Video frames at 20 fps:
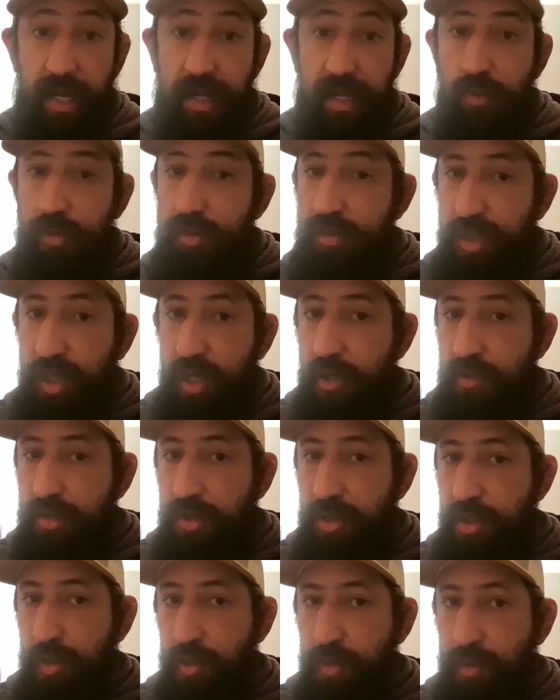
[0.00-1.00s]
i was
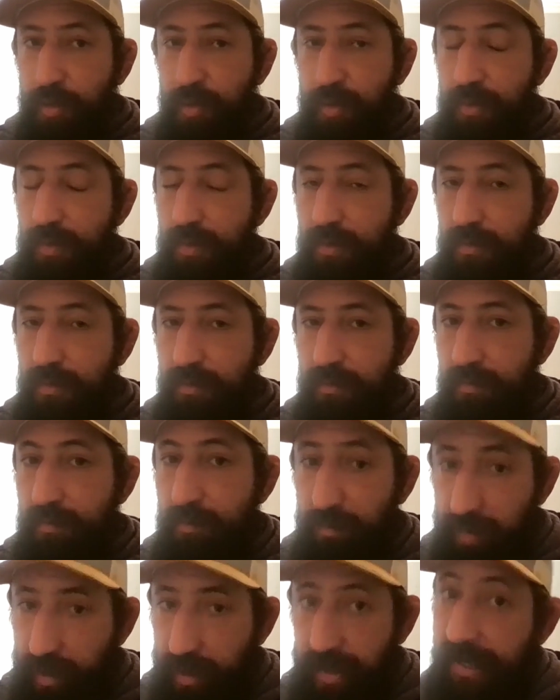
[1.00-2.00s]
also
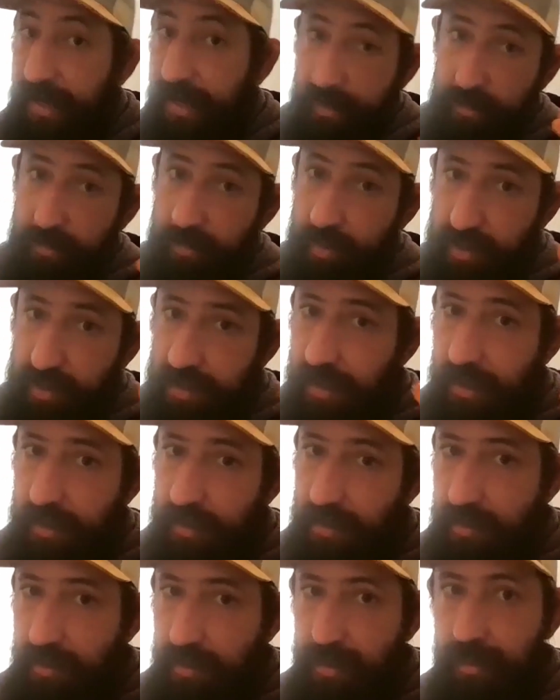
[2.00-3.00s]
hey let's
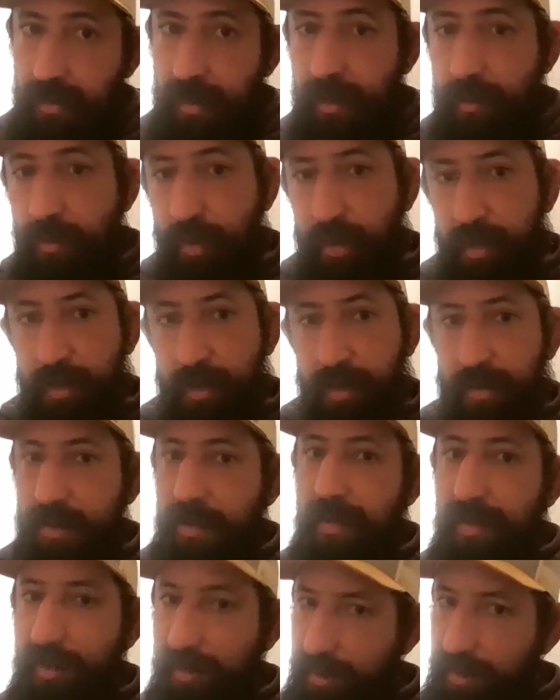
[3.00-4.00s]
get you know like when
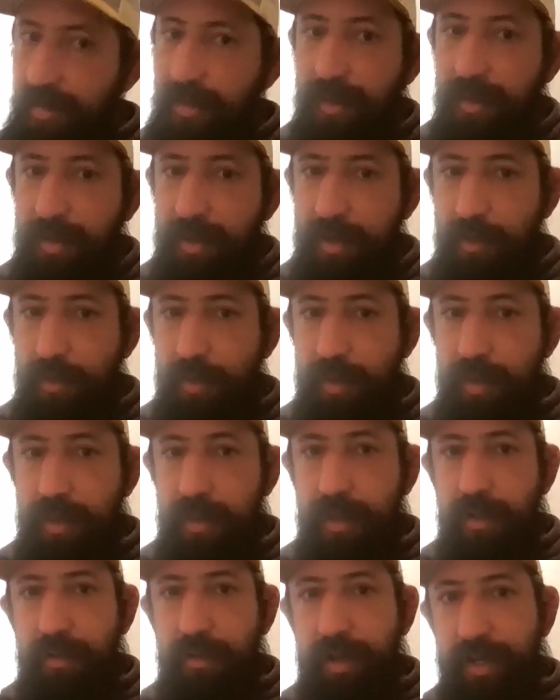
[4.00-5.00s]
yep. yep
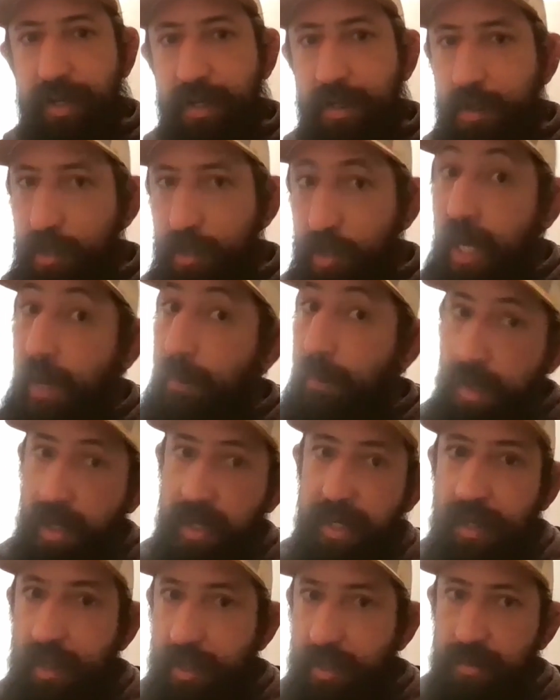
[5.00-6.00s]
you know like you got
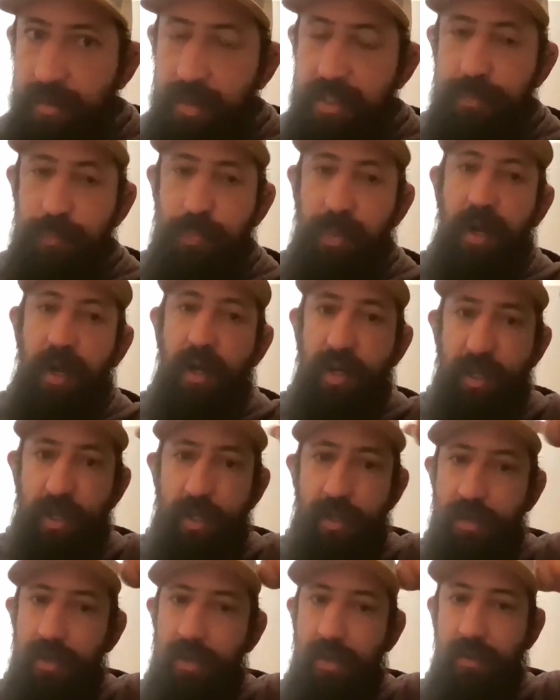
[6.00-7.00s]
money let's
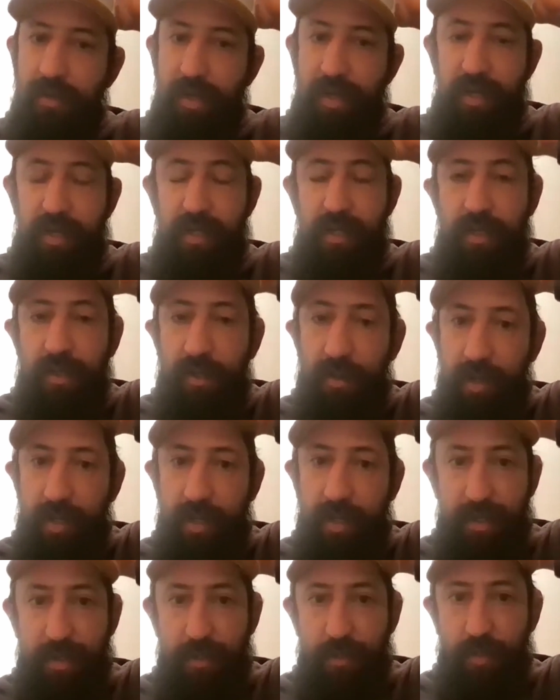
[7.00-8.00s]
party you know yeah. like you know
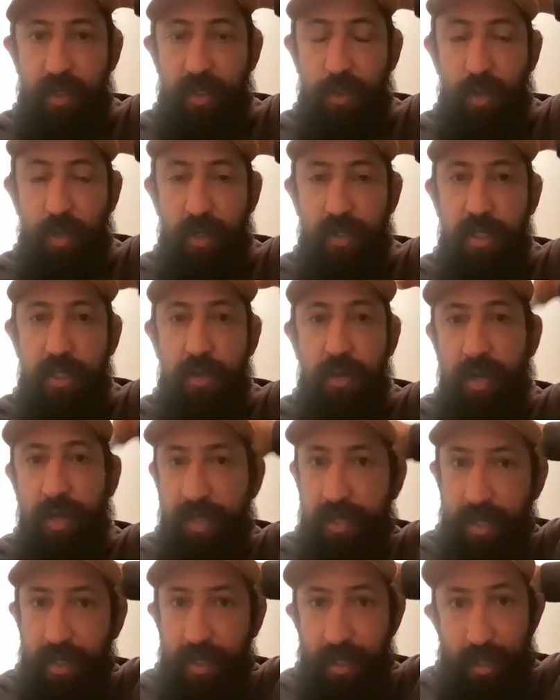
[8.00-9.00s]
like what do you want to do
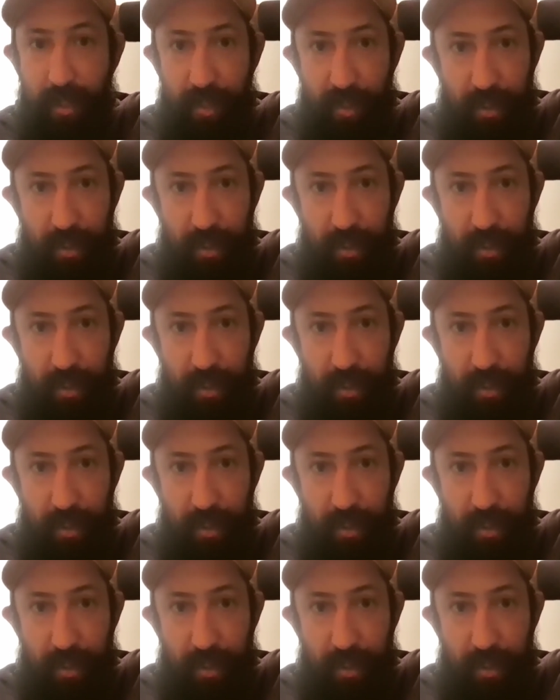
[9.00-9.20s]
like